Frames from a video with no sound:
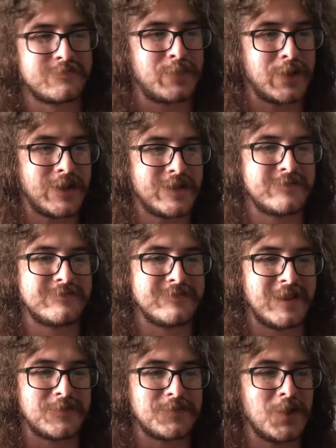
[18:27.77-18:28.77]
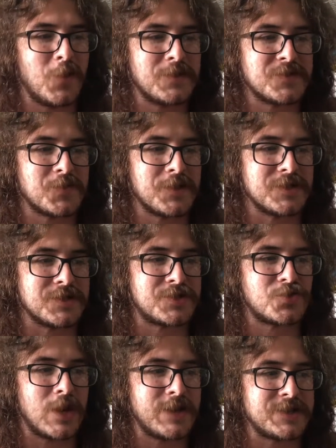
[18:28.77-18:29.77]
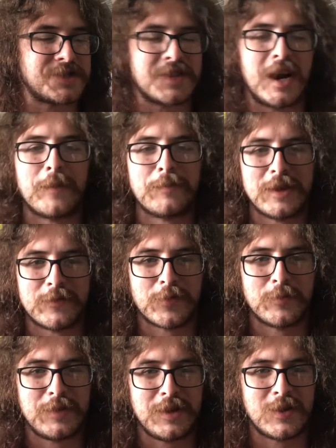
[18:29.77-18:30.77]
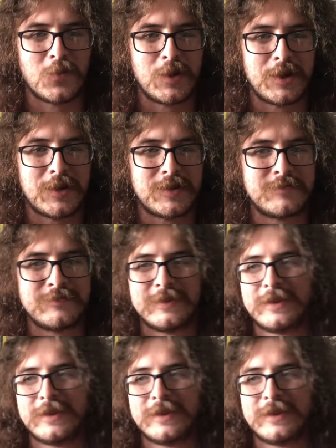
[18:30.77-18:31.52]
but if no one's really tried to stop me from being weird,